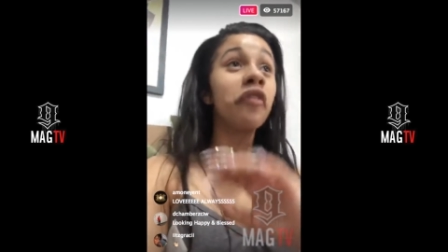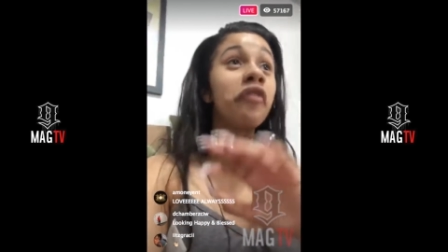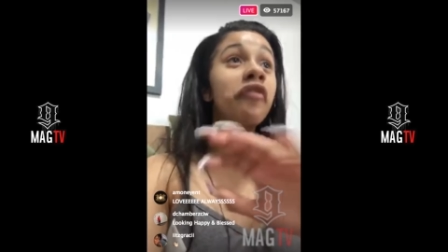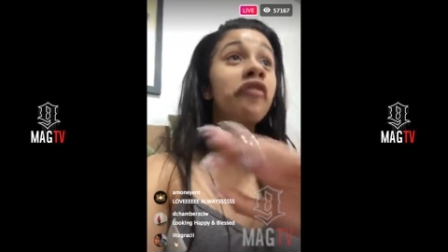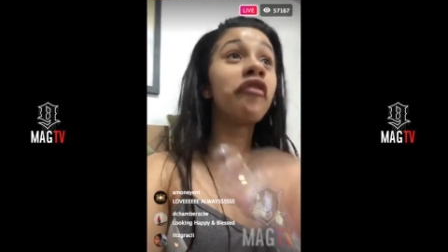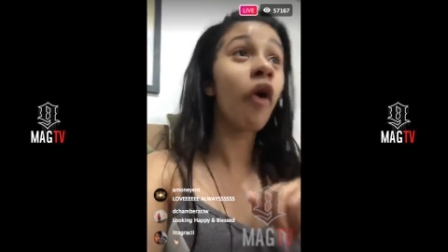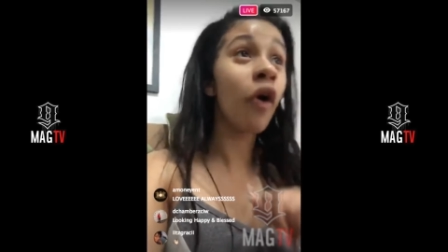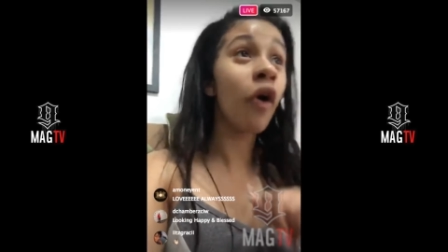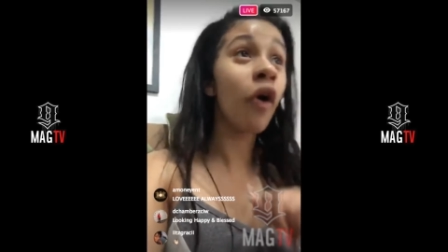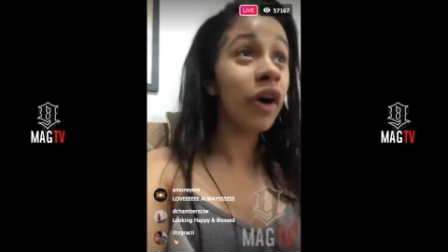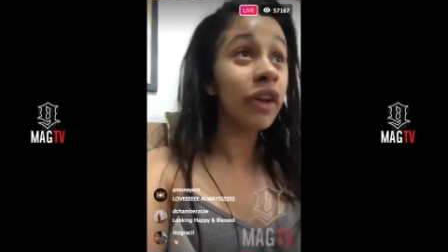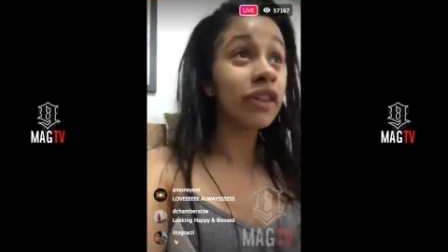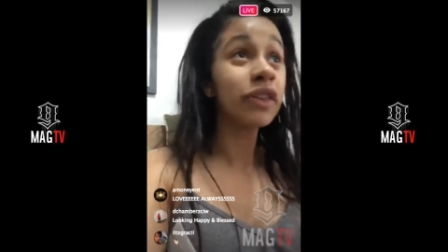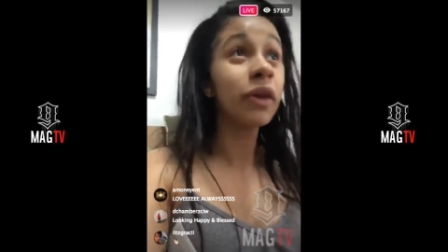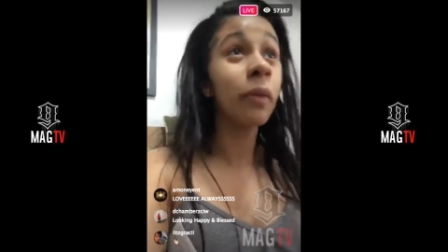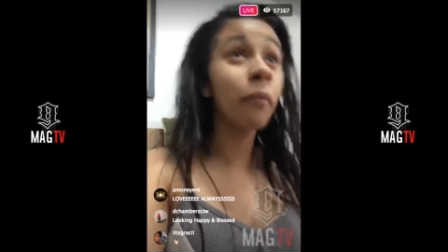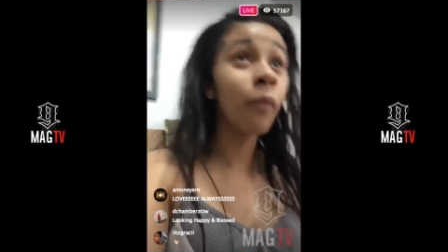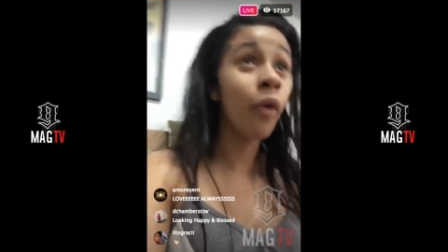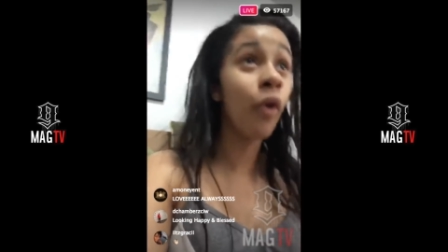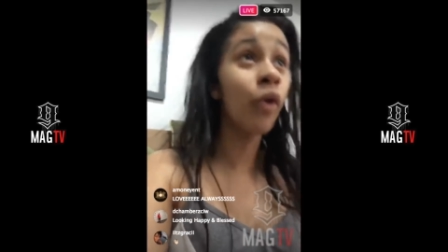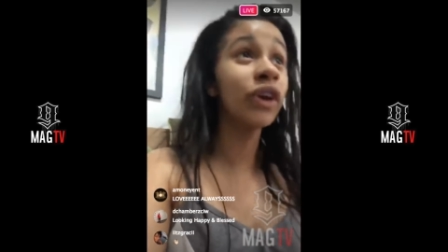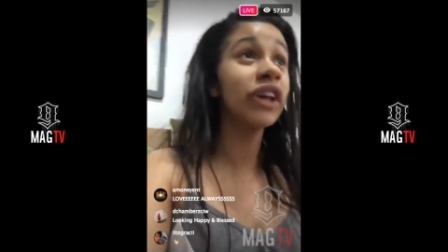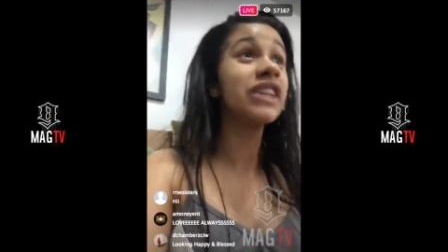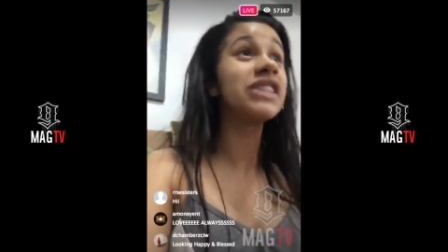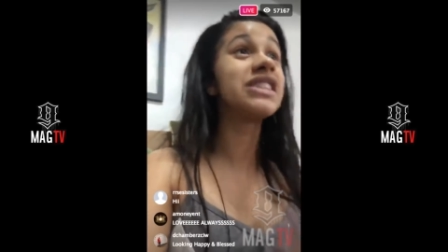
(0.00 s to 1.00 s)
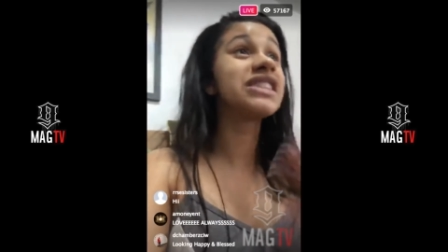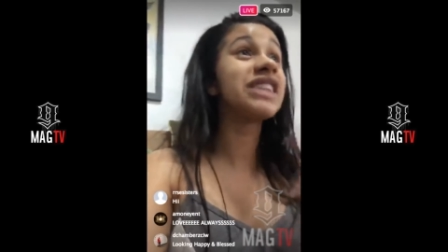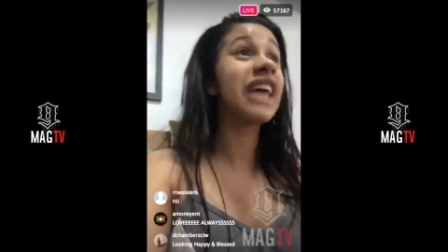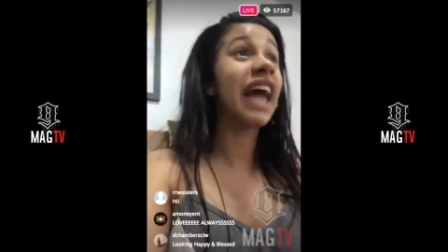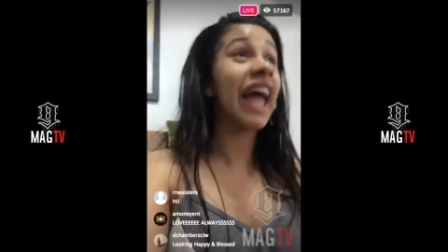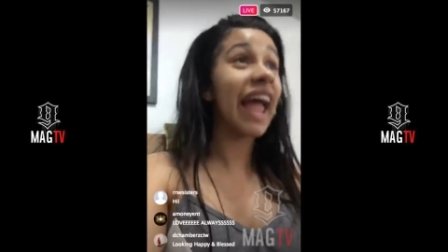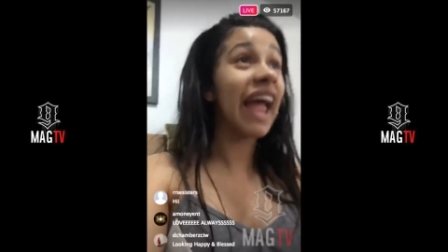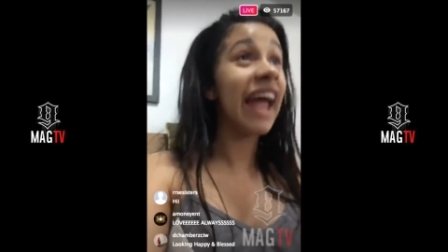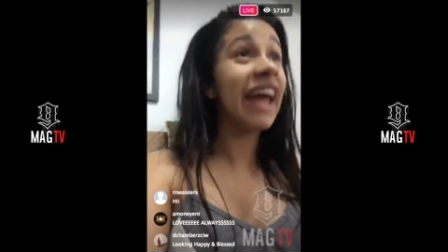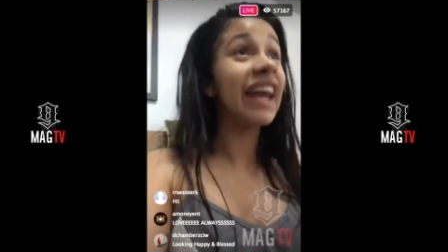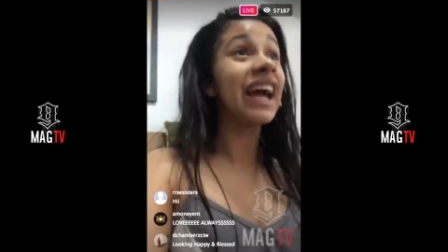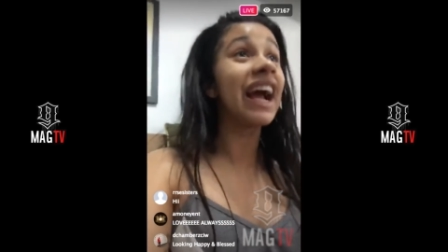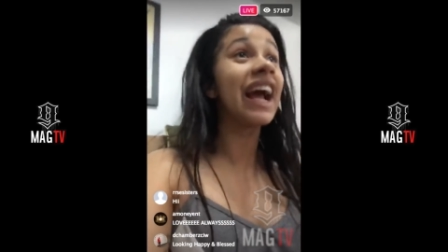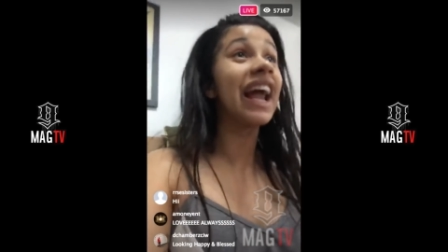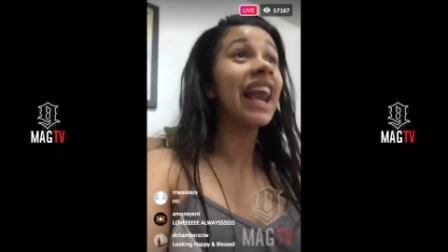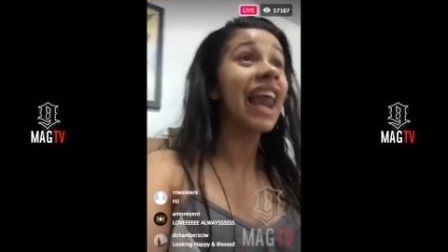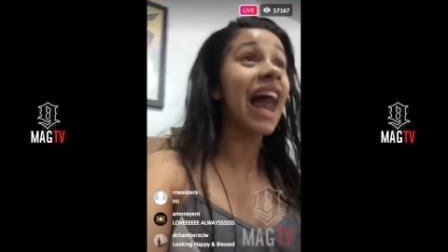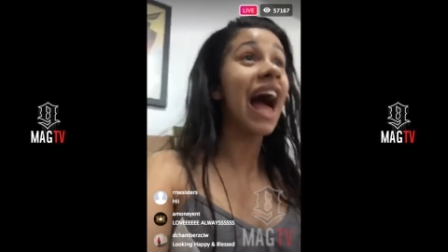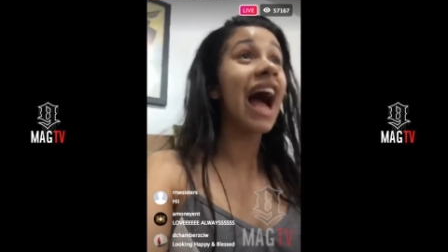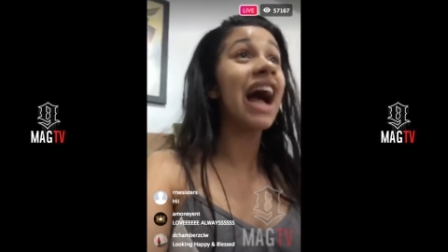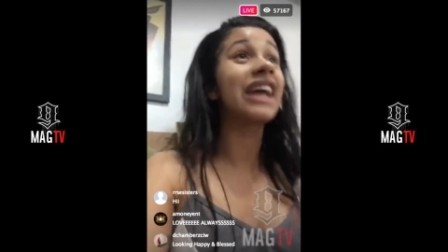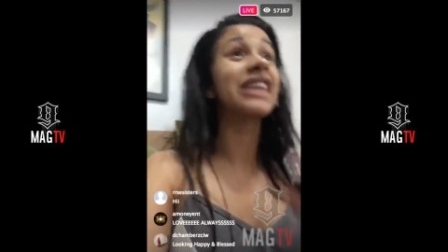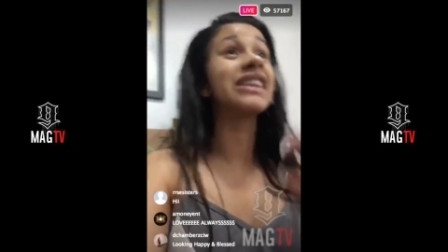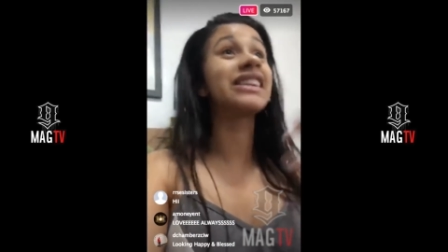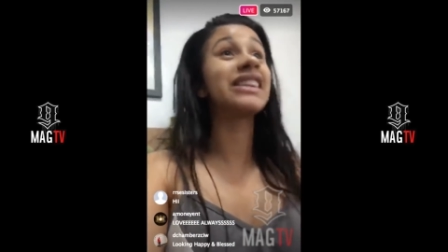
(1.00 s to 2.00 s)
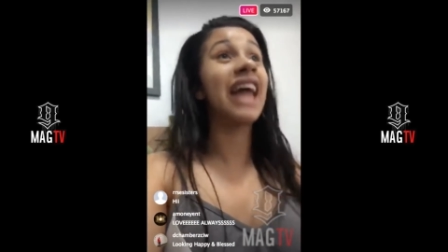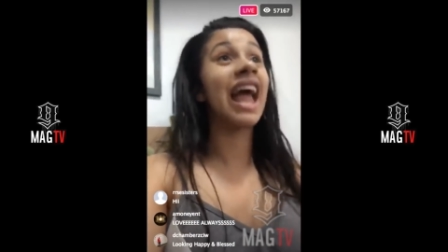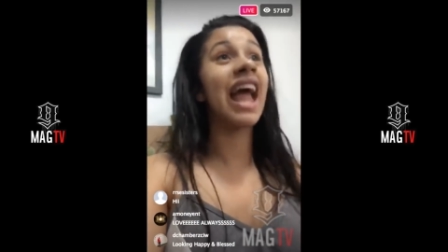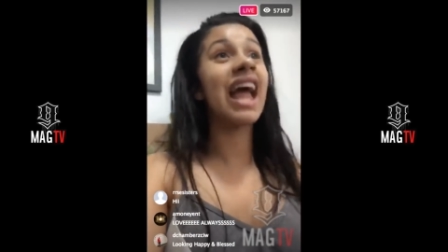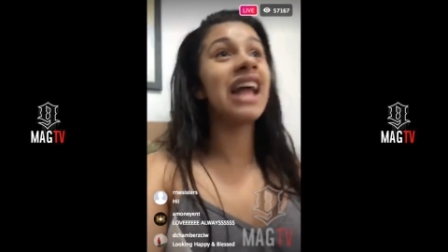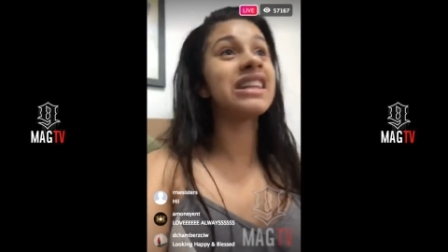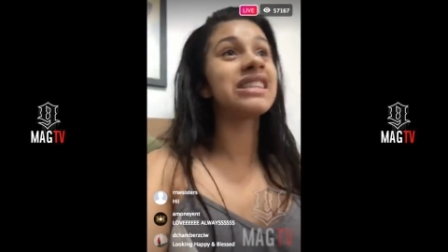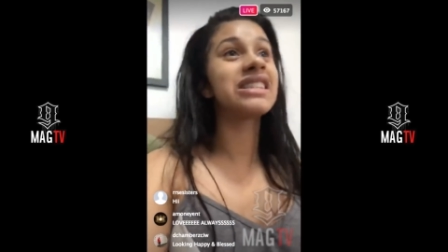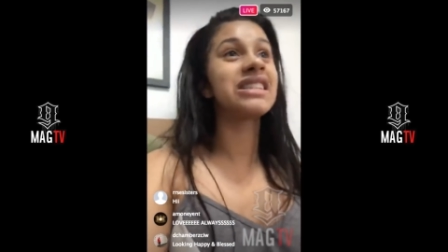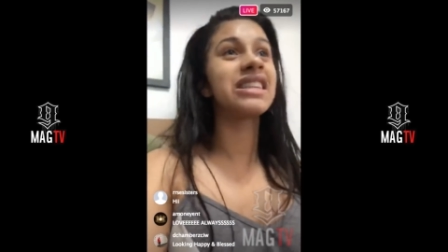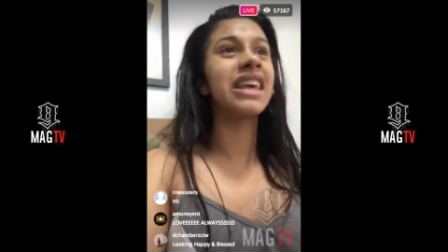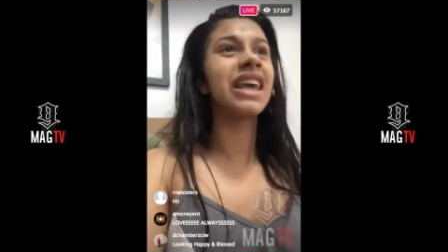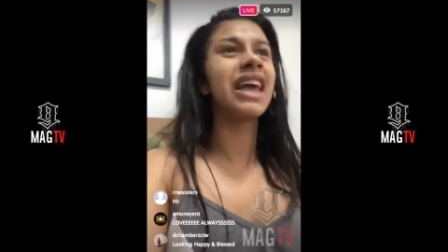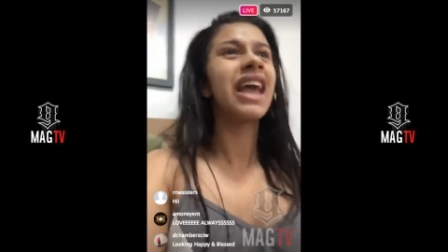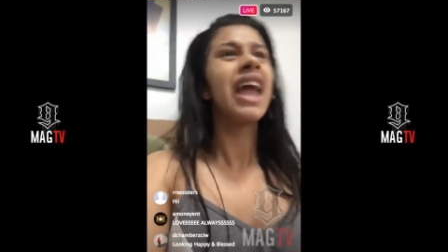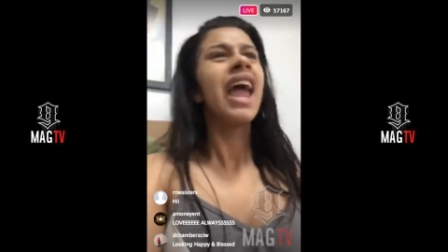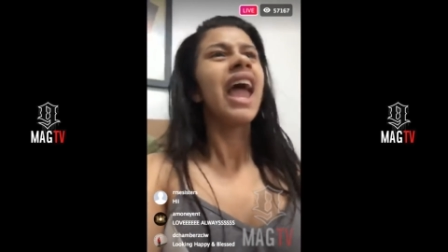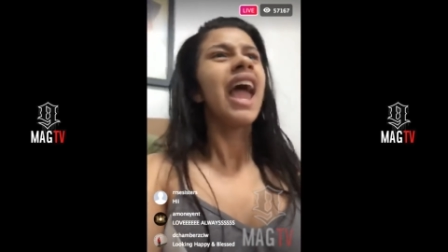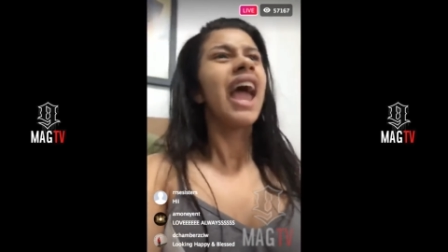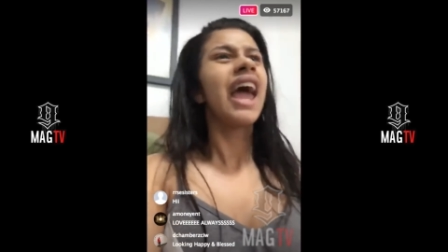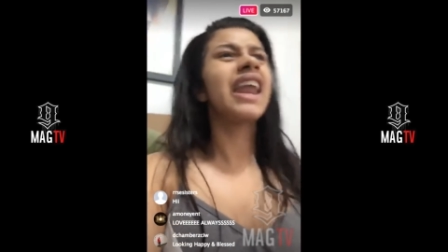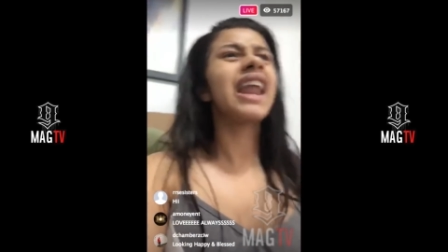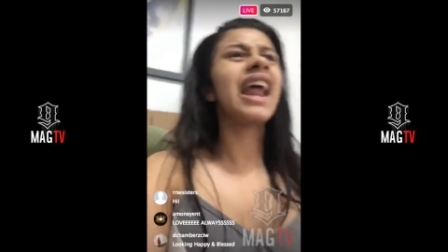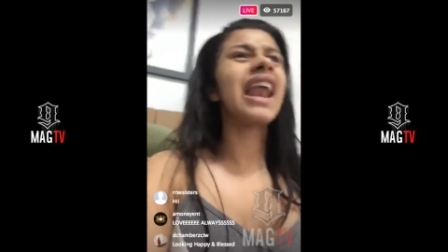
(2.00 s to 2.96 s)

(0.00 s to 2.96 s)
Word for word: from 4 in the morning to 8 o'clock dancing.